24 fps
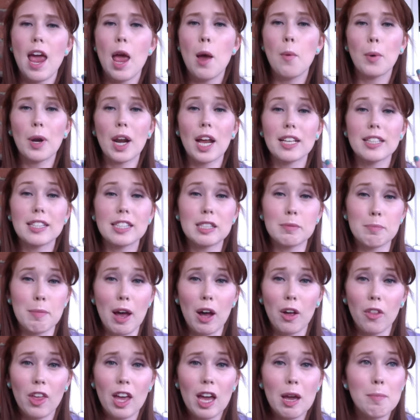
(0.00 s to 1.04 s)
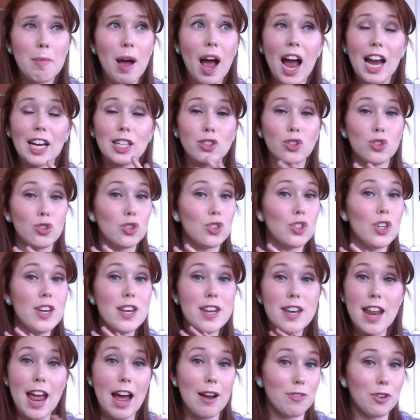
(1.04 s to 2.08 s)
and when I smell them, I
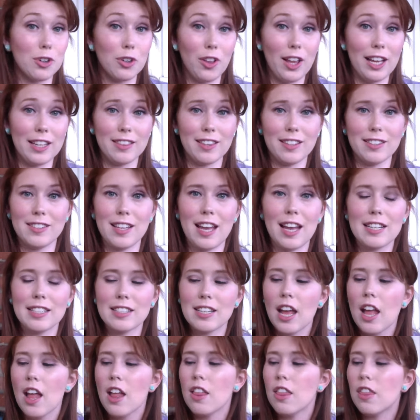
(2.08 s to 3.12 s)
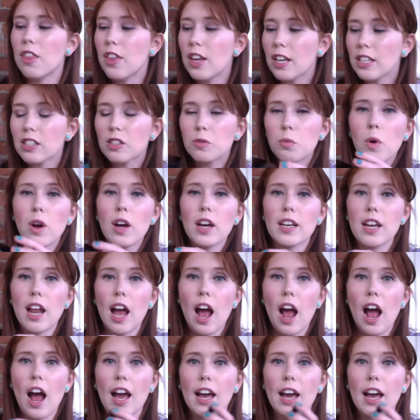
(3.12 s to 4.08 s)
never like the scent. This one,